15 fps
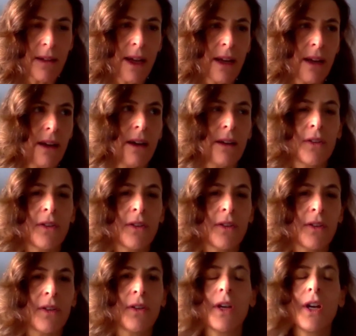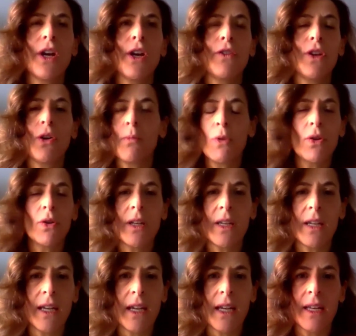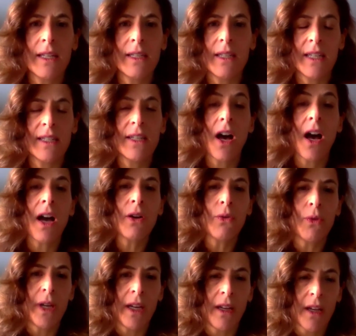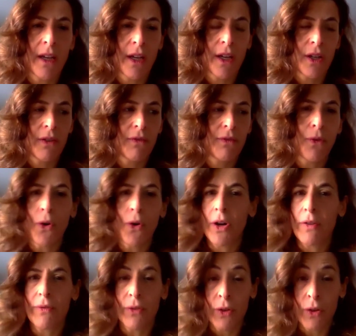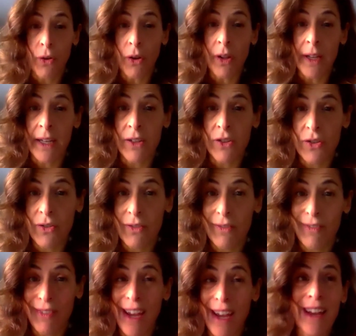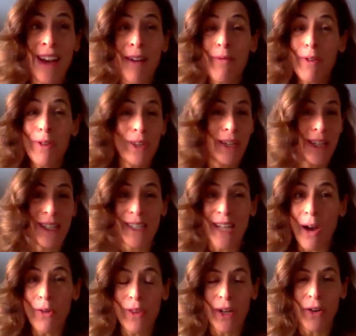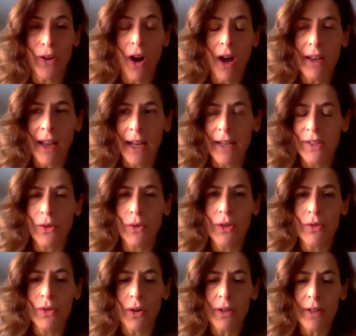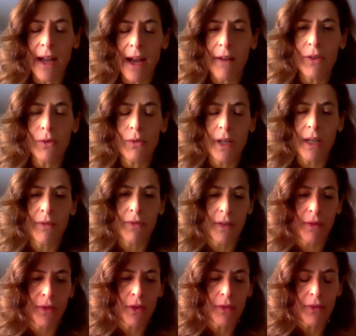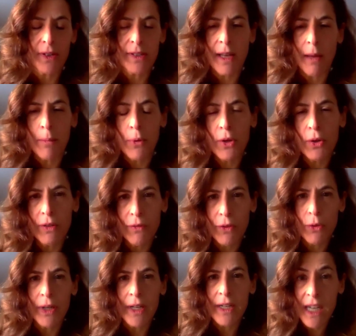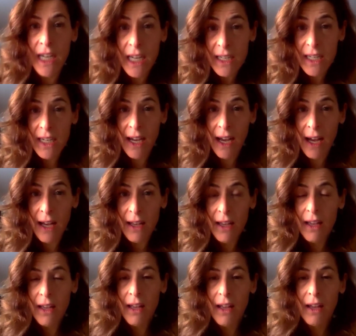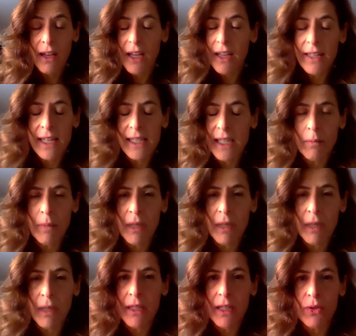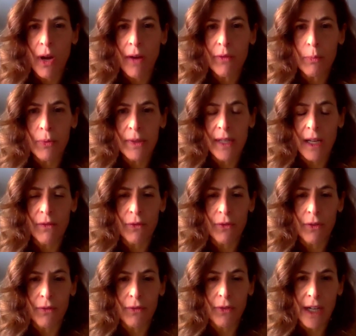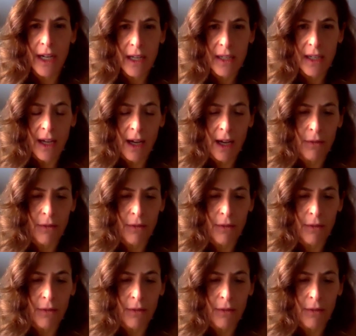Like the community is hungry for knowledge and everything is out there on. You don't have to, if you're, for example, if you're in India, it doesn't mean that you have to present for India.